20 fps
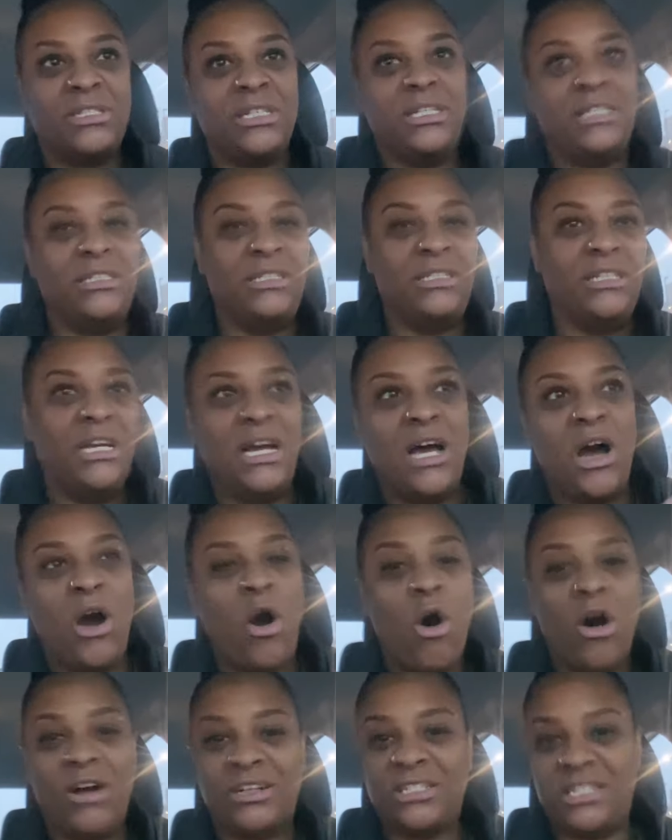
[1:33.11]
and
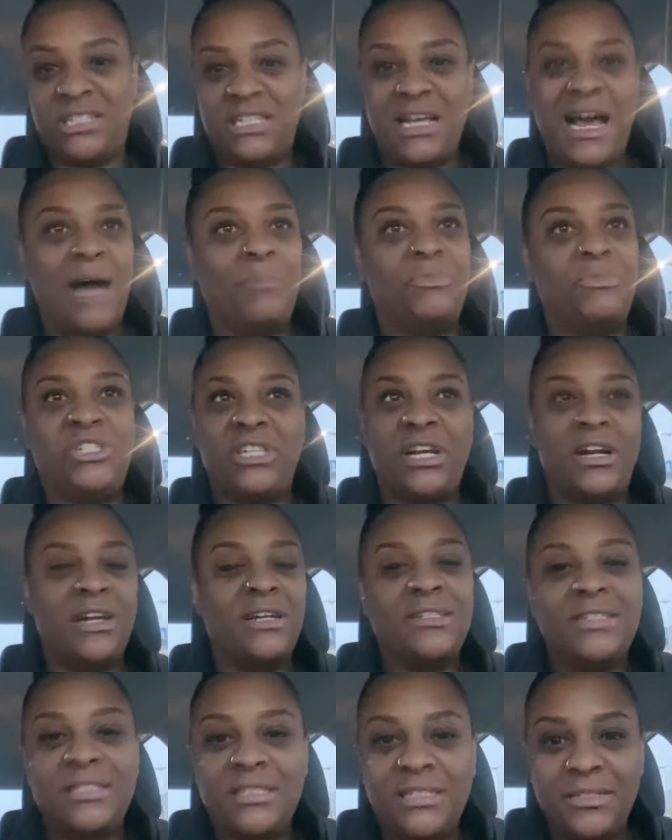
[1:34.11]
halter top
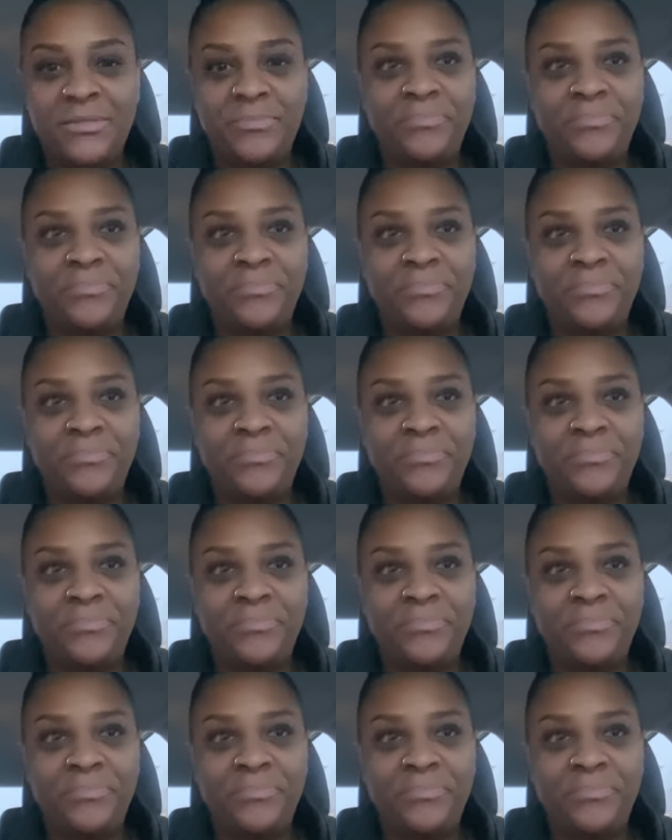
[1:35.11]
shirts.